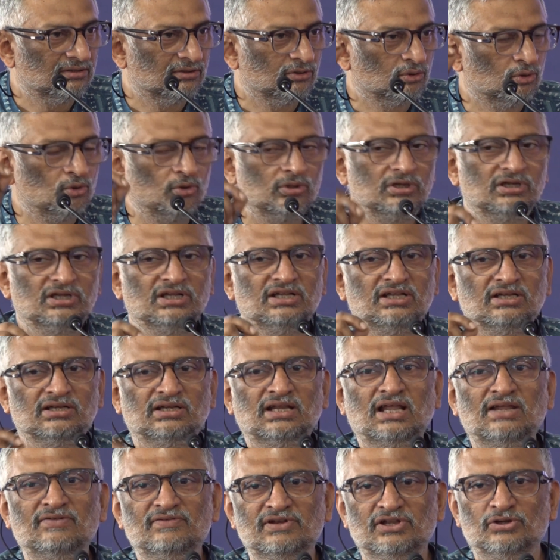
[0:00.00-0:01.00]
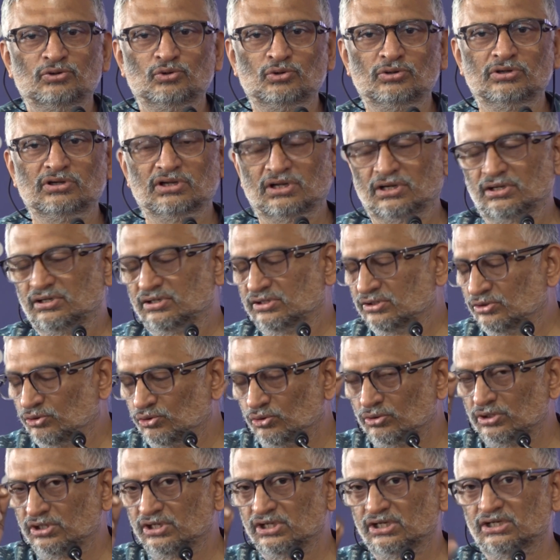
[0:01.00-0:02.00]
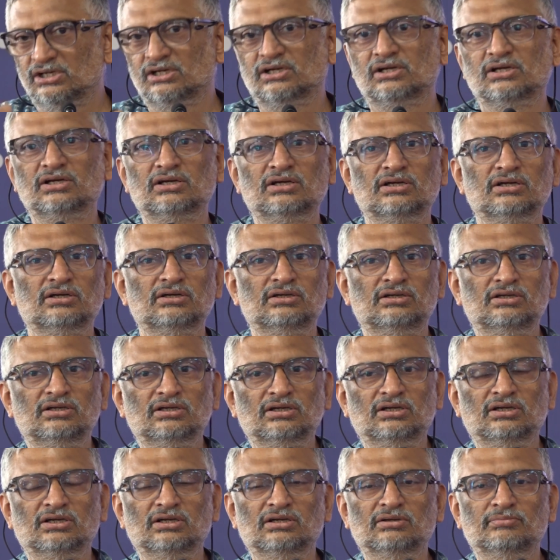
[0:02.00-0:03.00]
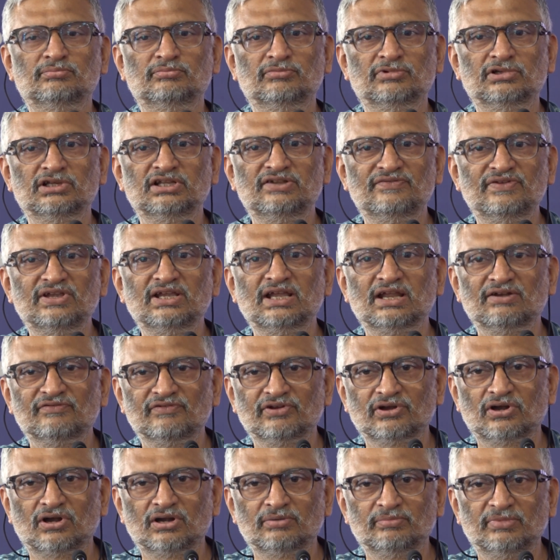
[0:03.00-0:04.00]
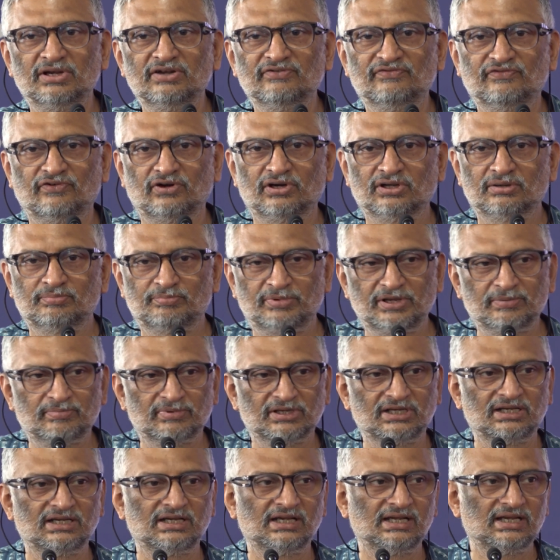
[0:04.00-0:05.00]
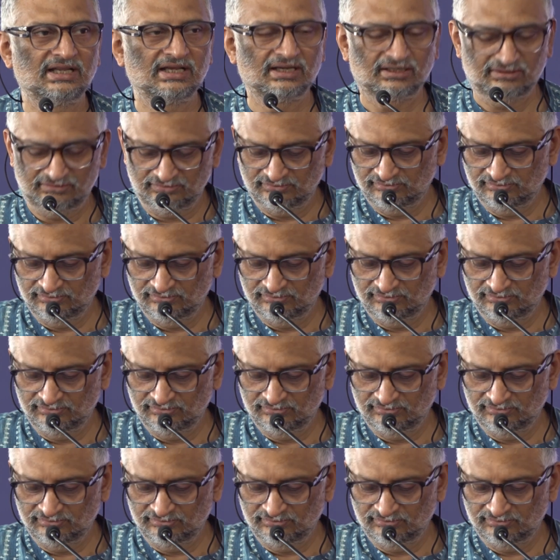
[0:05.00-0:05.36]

good livelihood, good living environment for people in India.